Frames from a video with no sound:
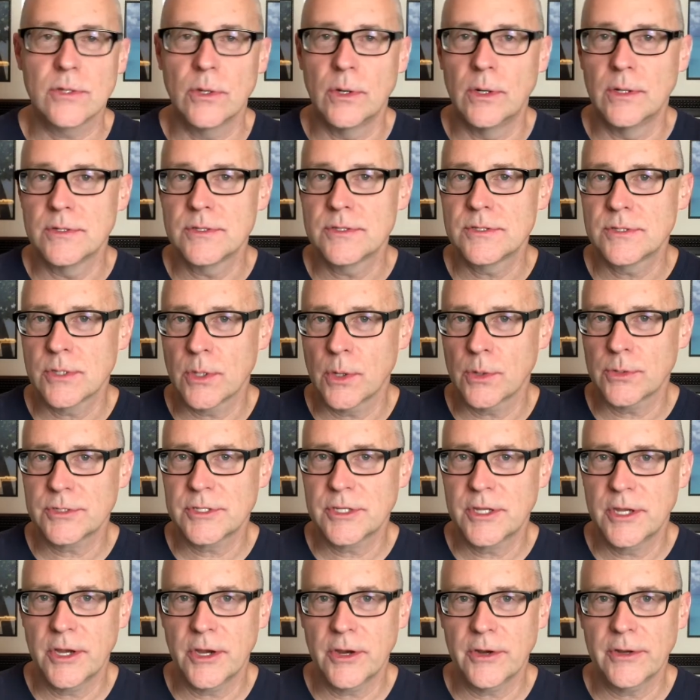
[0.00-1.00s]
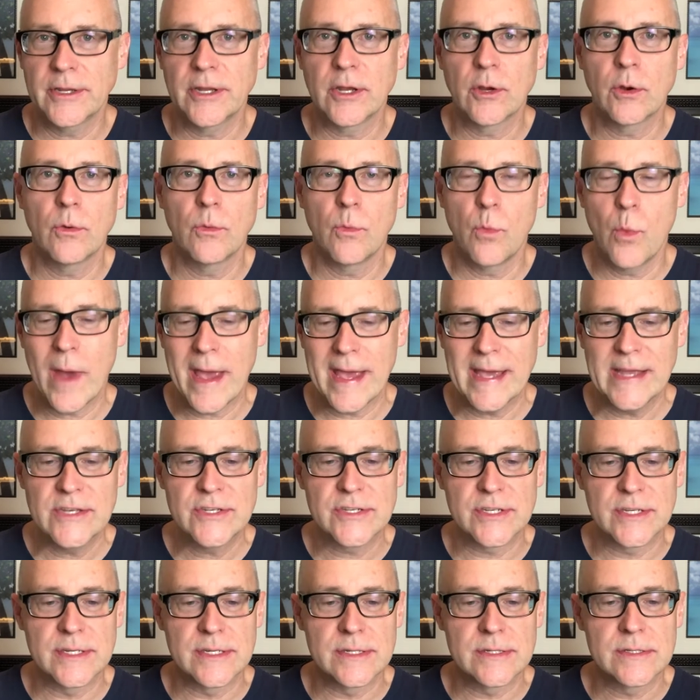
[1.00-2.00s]
on Social Security
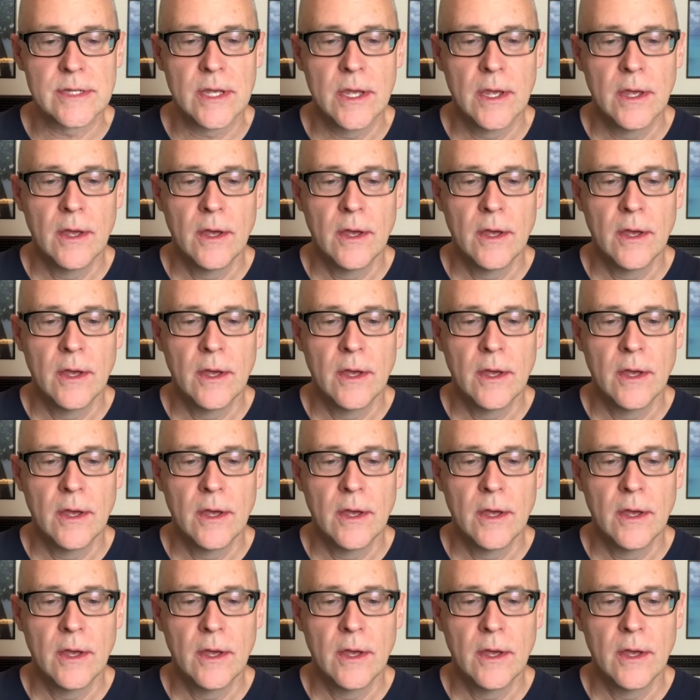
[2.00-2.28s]
wages